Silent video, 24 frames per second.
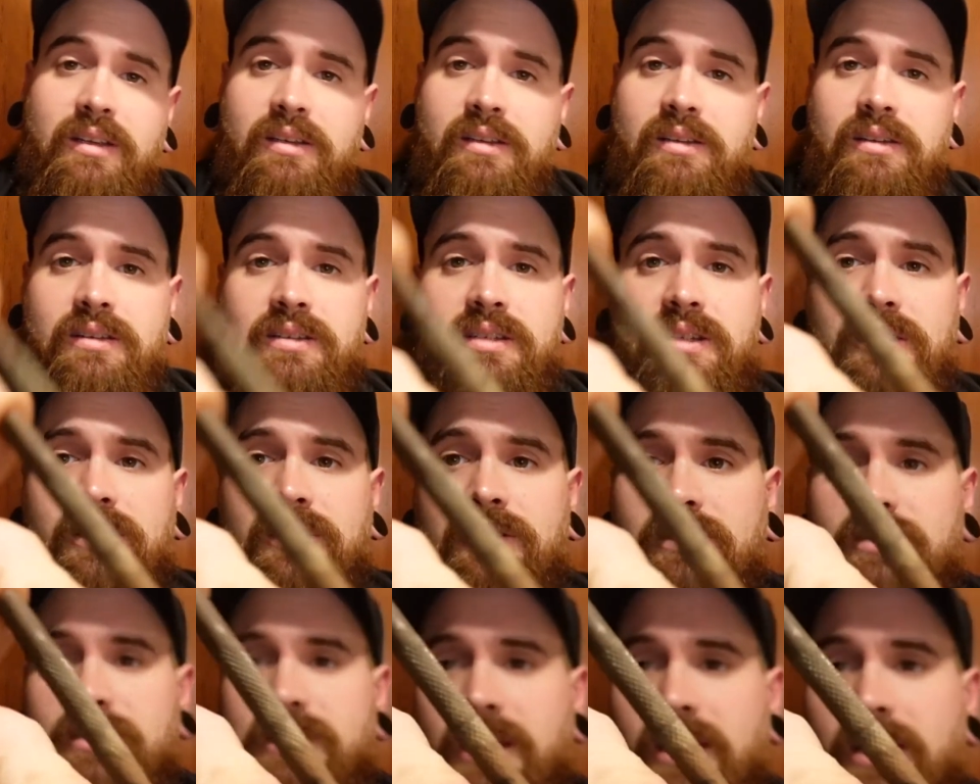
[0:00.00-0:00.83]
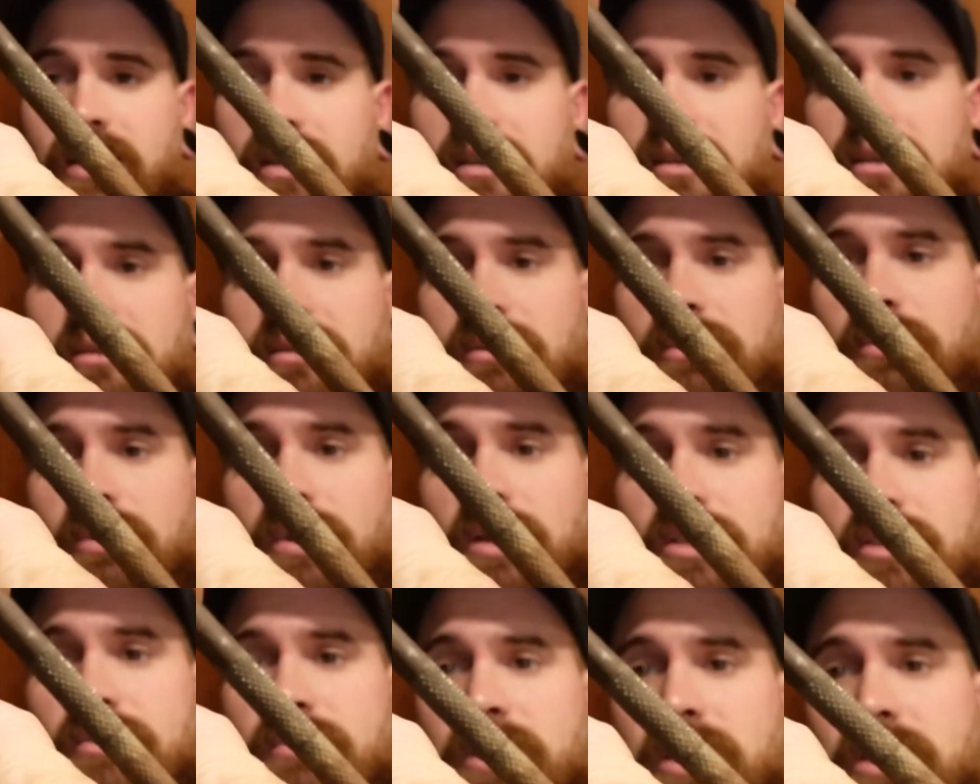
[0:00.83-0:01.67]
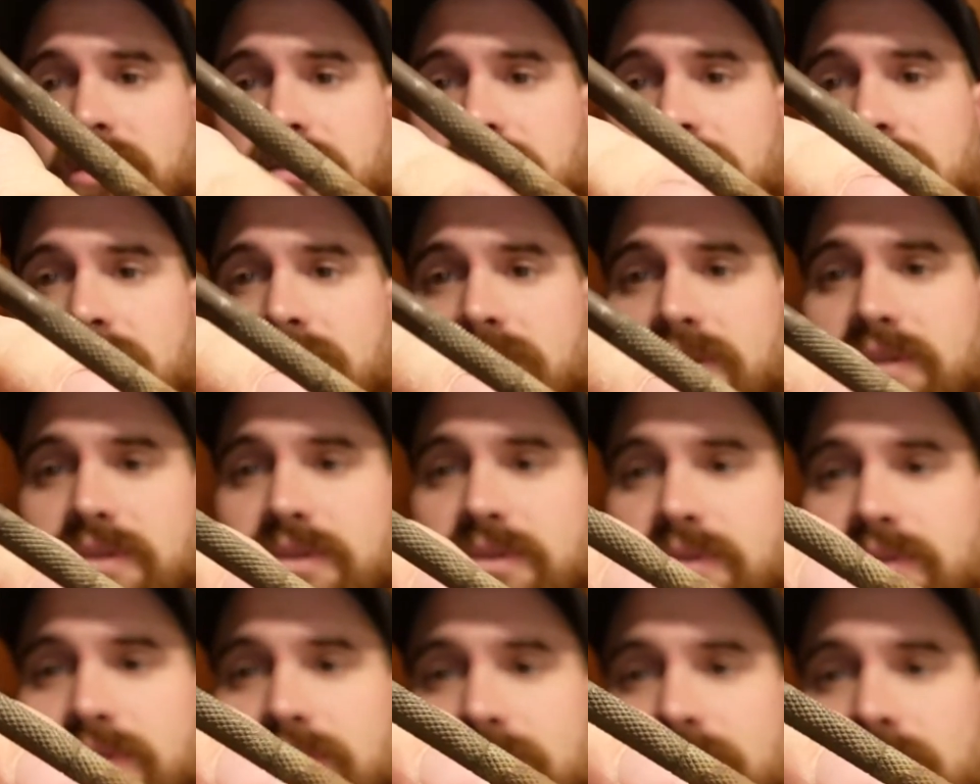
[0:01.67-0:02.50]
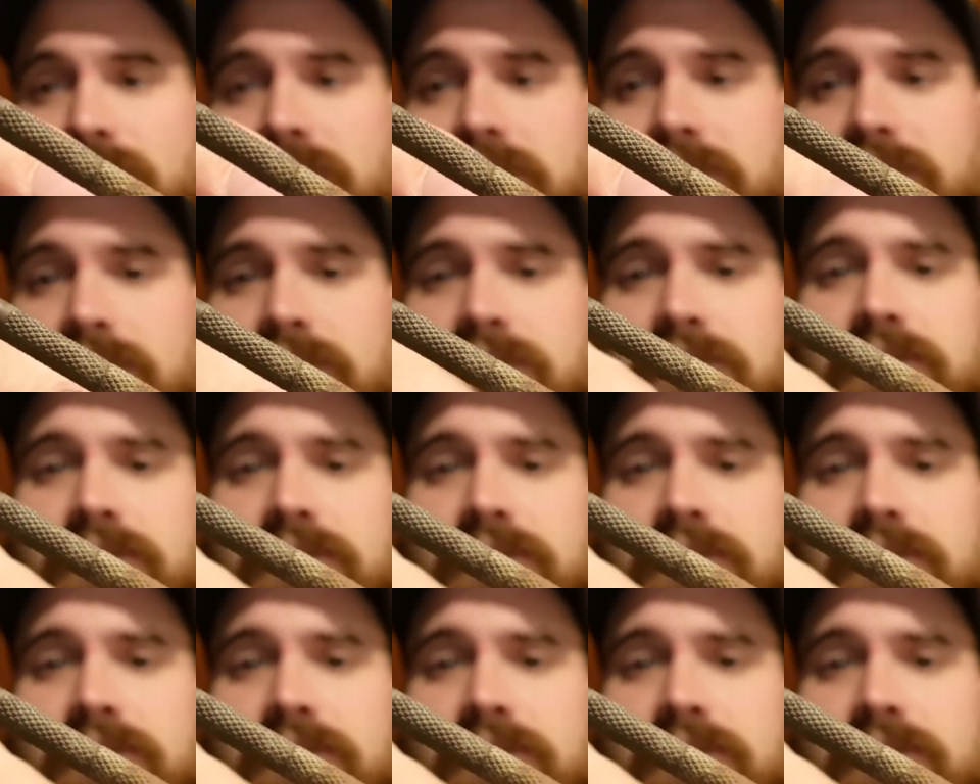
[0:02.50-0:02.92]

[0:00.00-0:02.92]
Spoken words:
Here's a little tiny watchmaker's screwdriver.